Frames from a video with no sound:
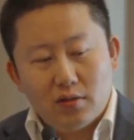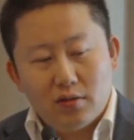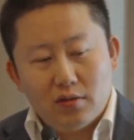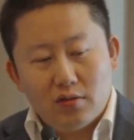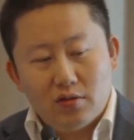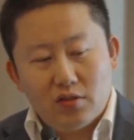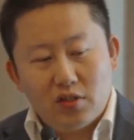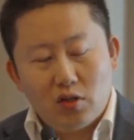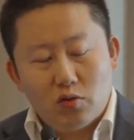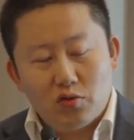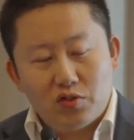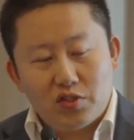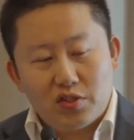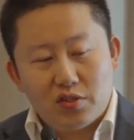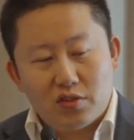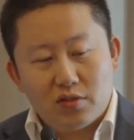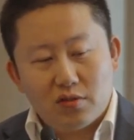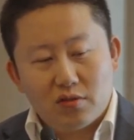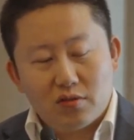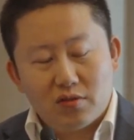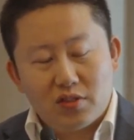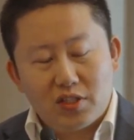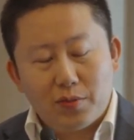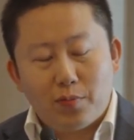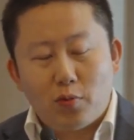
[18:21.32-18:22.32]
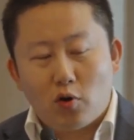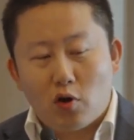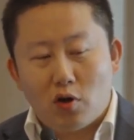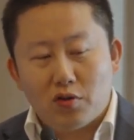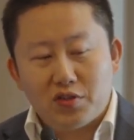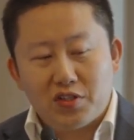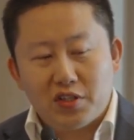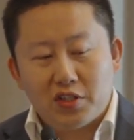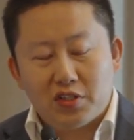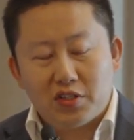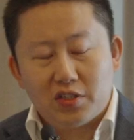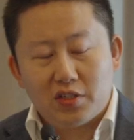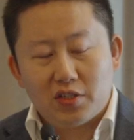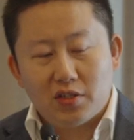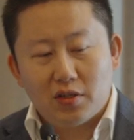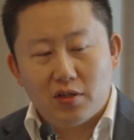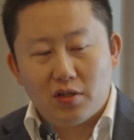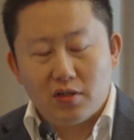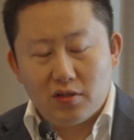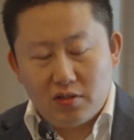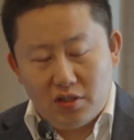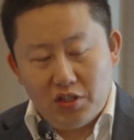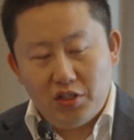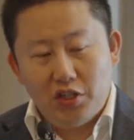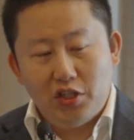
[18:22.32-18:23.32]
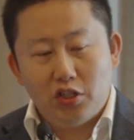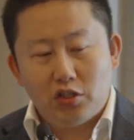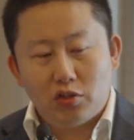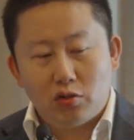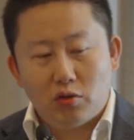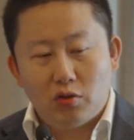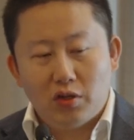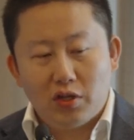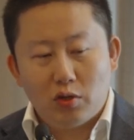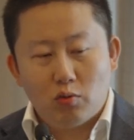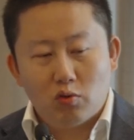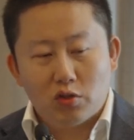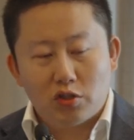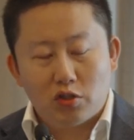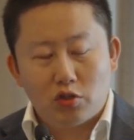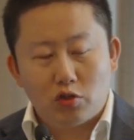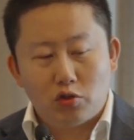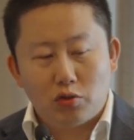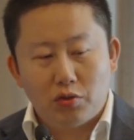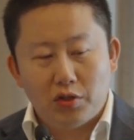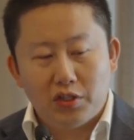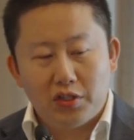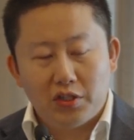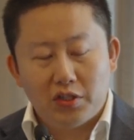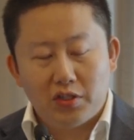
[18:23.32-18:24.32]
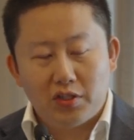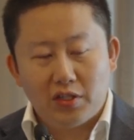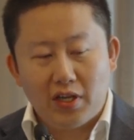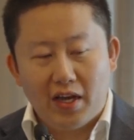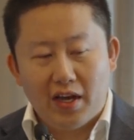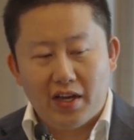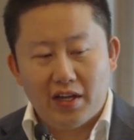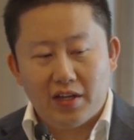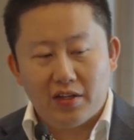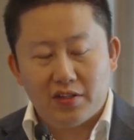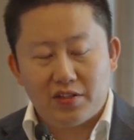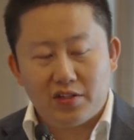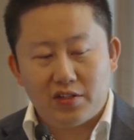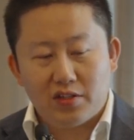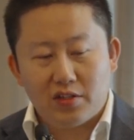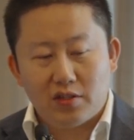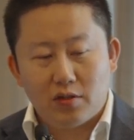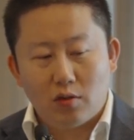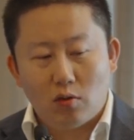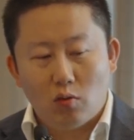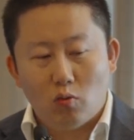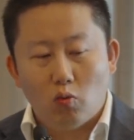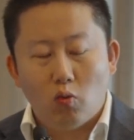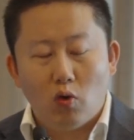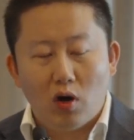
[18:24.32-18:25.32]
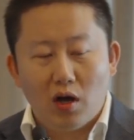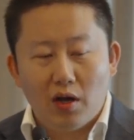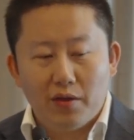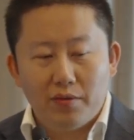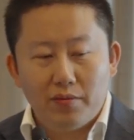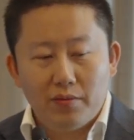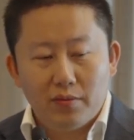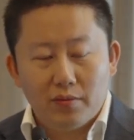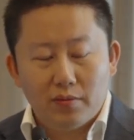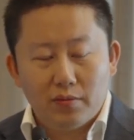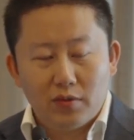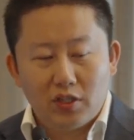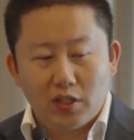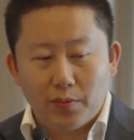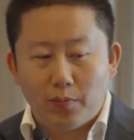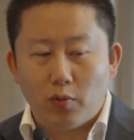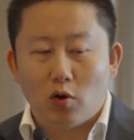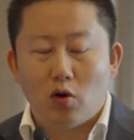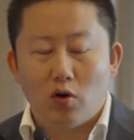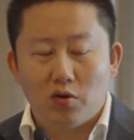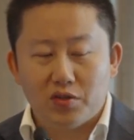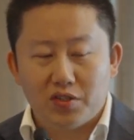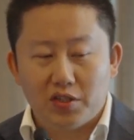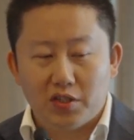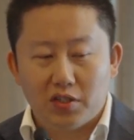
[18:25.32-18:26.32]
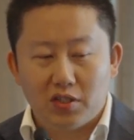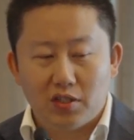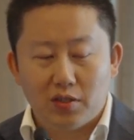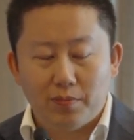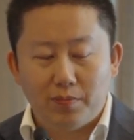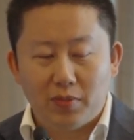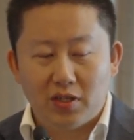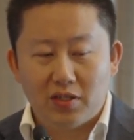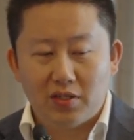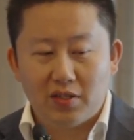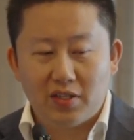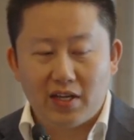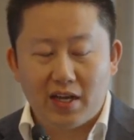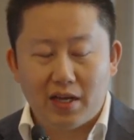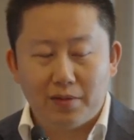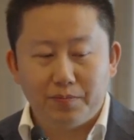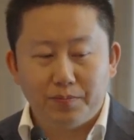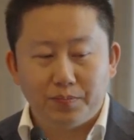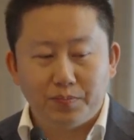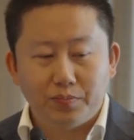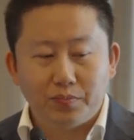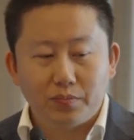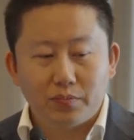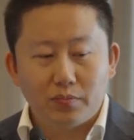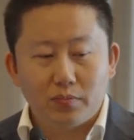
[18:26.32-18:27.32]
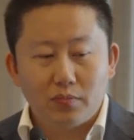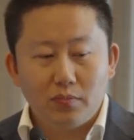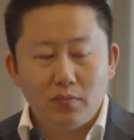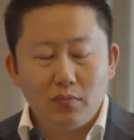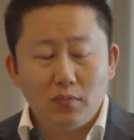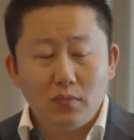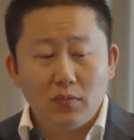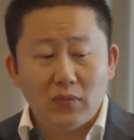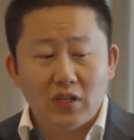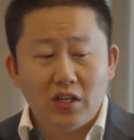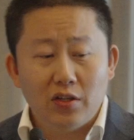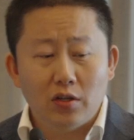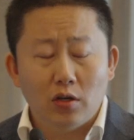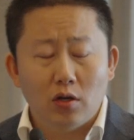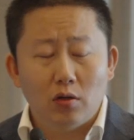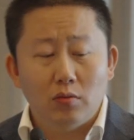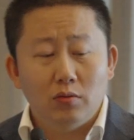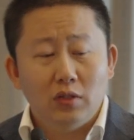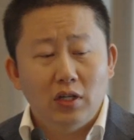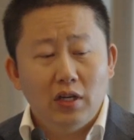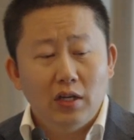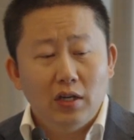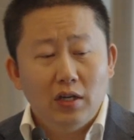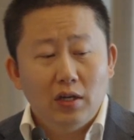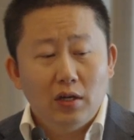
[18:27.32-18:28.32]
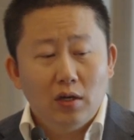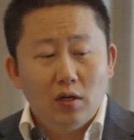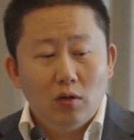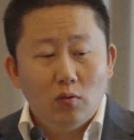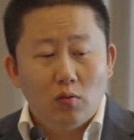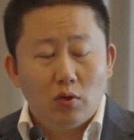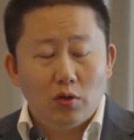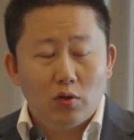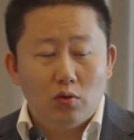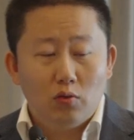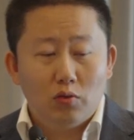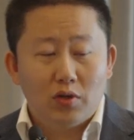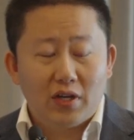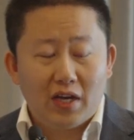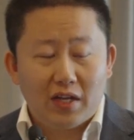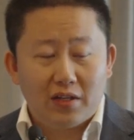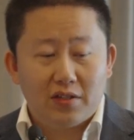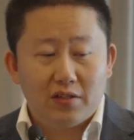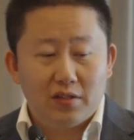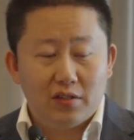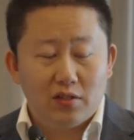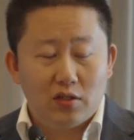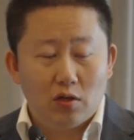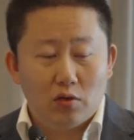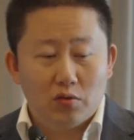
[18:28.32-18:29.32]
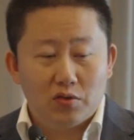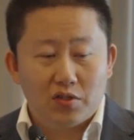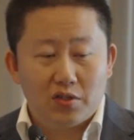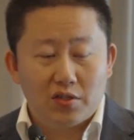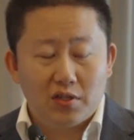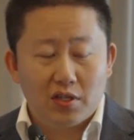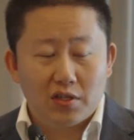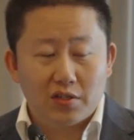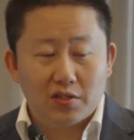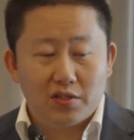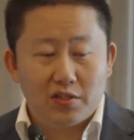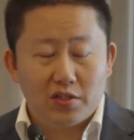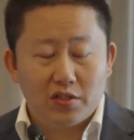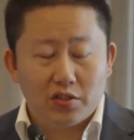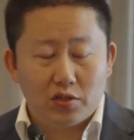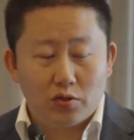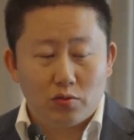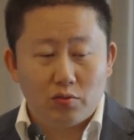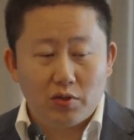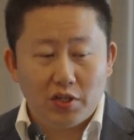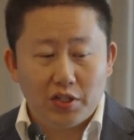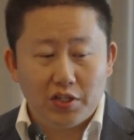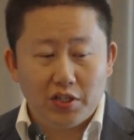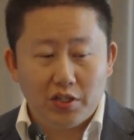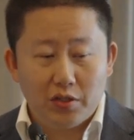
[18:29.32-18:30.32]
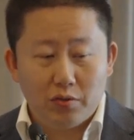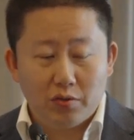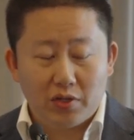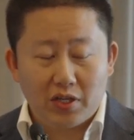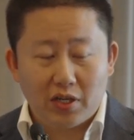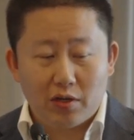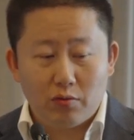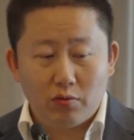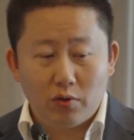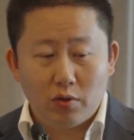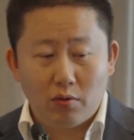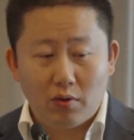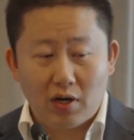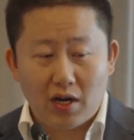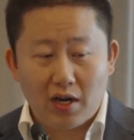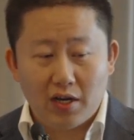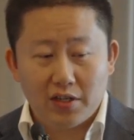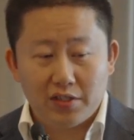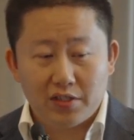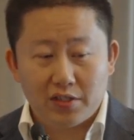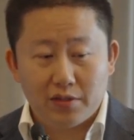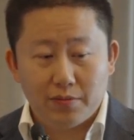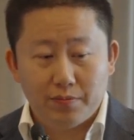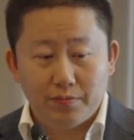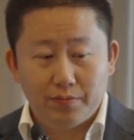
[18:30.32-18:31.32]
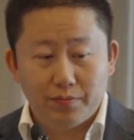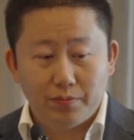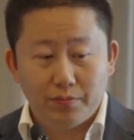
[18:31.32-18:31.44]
those deposits initially was treated as one deposit, but then, when you look at those things in 3D, you can realize